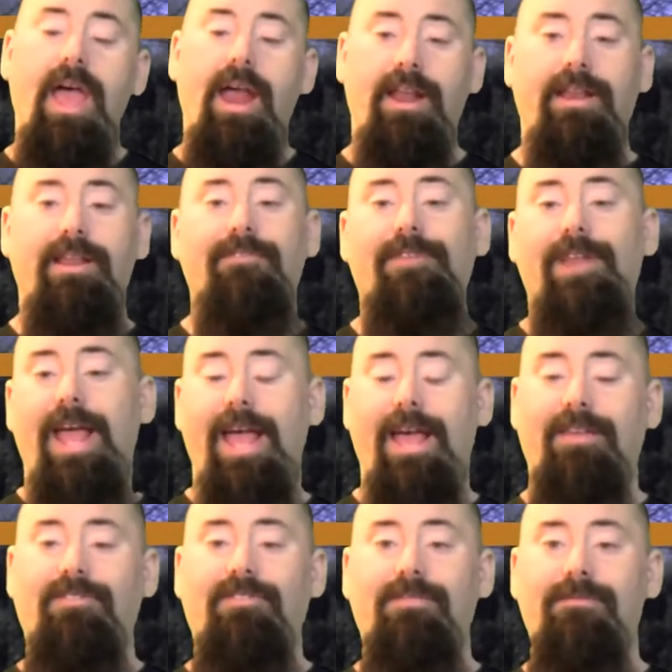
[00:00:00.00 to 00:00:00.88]
and it even
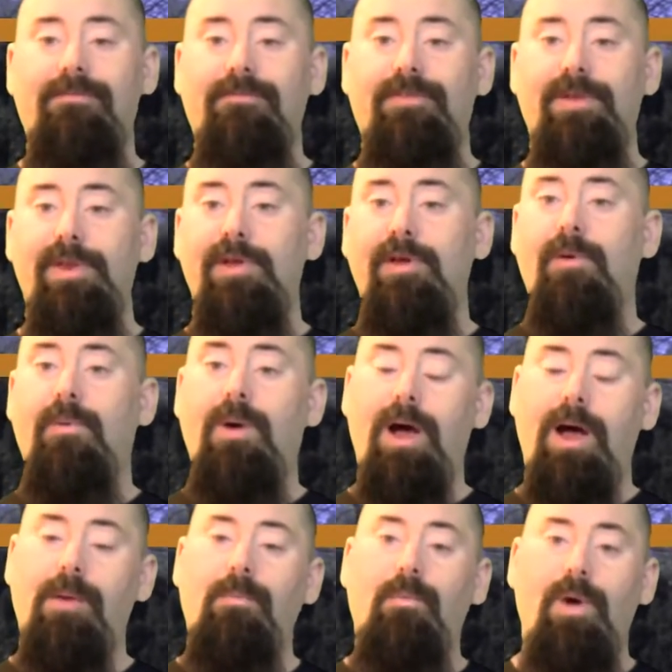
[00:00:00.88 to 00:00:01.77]
has some video
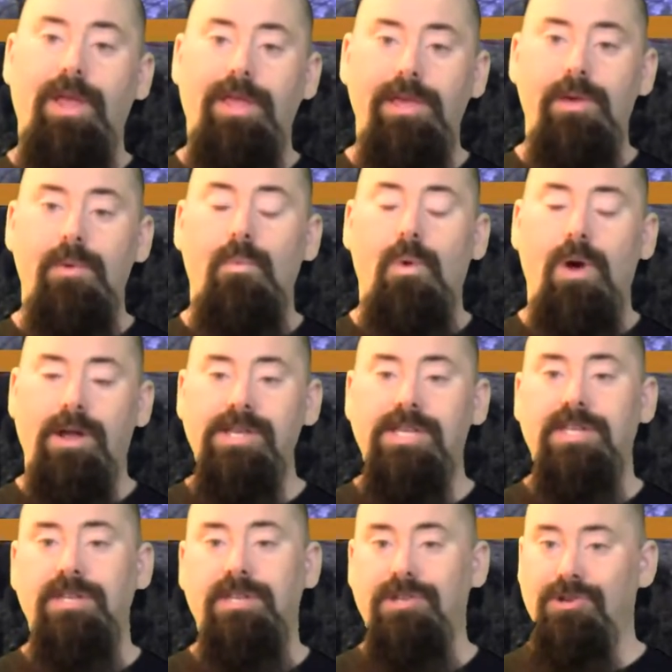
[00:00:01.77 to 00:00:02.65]
on what you
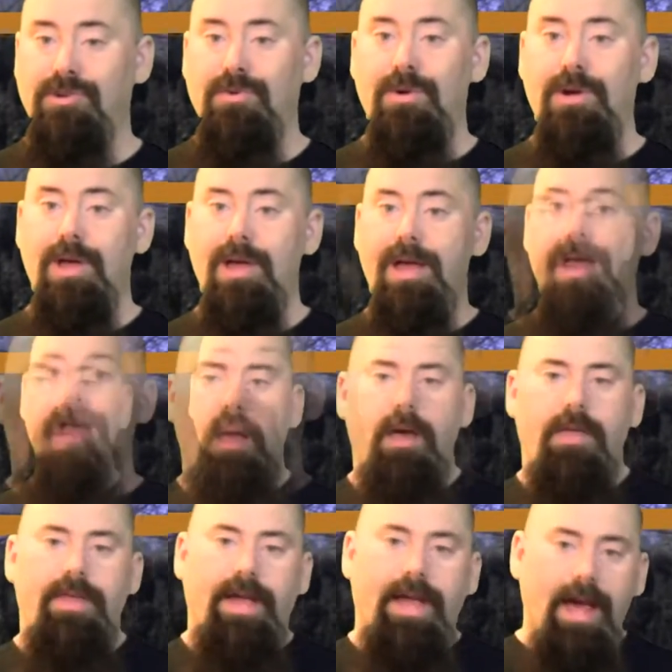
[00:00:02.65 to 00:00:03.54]
want to do.
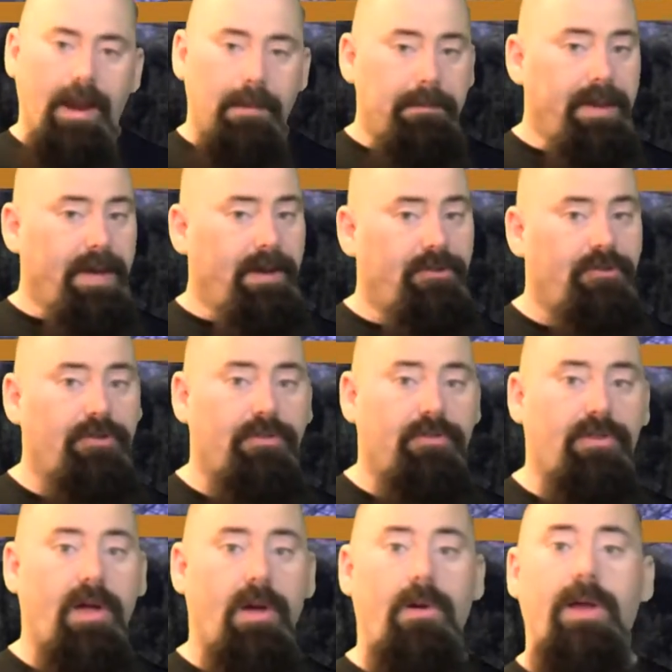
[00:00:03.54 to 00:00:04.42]
They got a
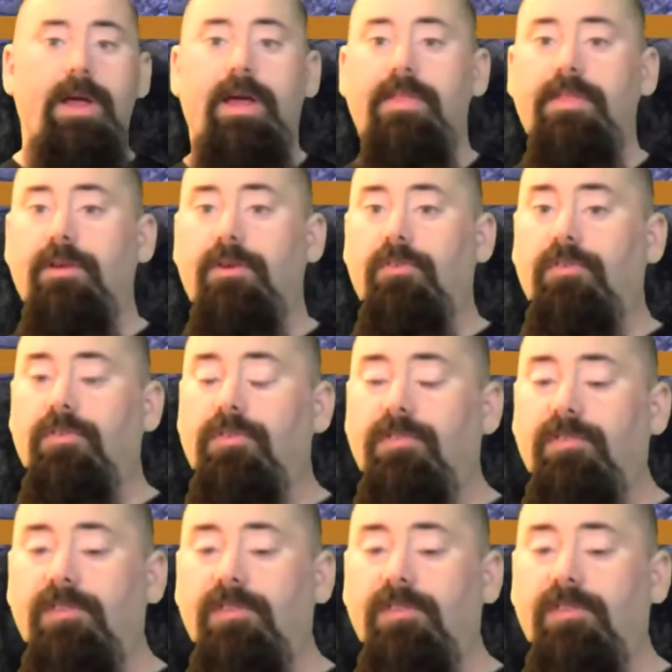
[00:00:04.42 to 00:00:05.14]
pictures area, there's